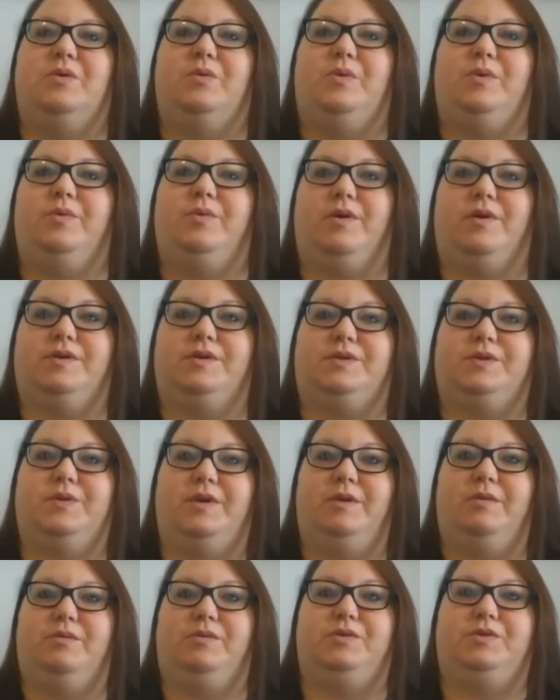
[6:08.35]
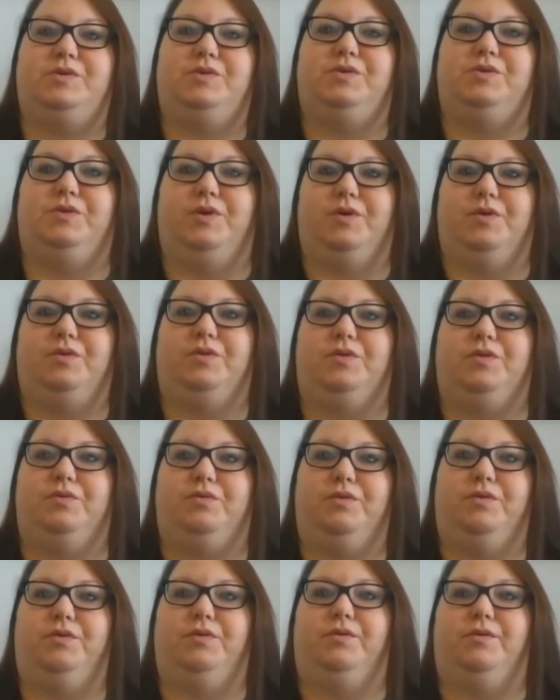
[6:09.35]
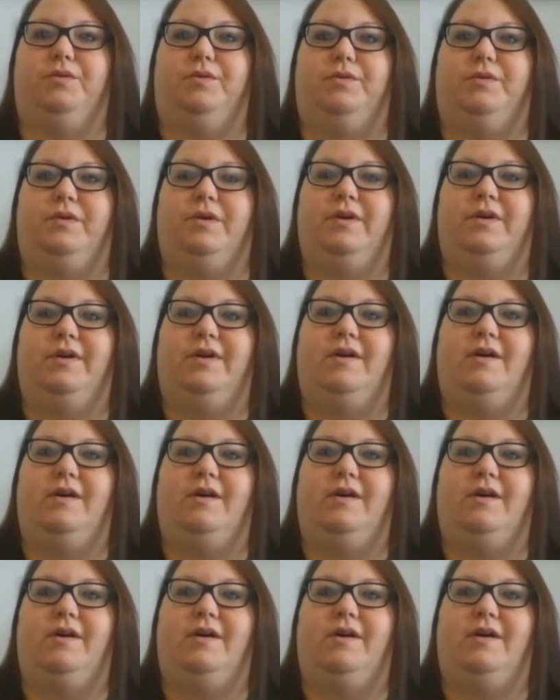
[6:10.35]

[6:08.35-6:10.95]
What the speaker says: we were also able to go through